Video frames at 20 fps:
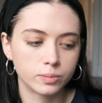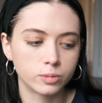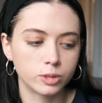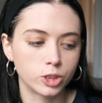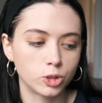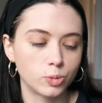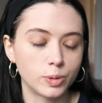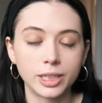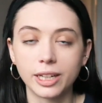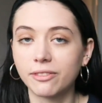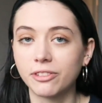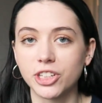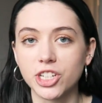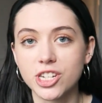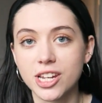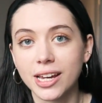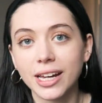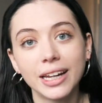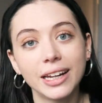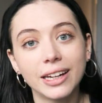which we never
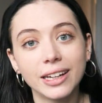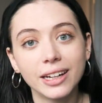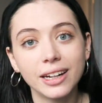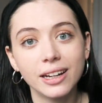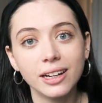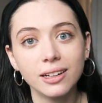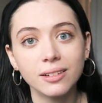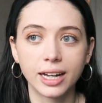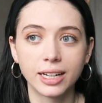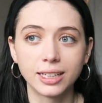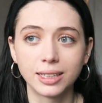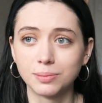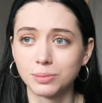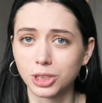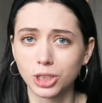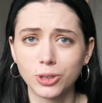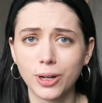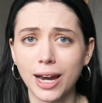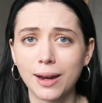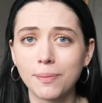did. And I'm
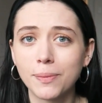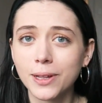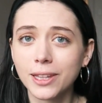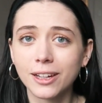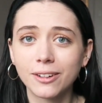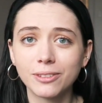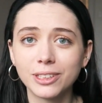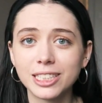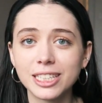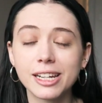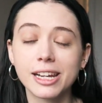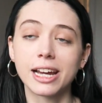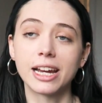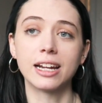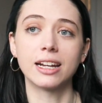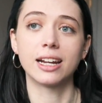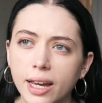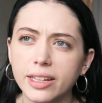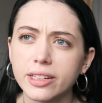so happy that we did it.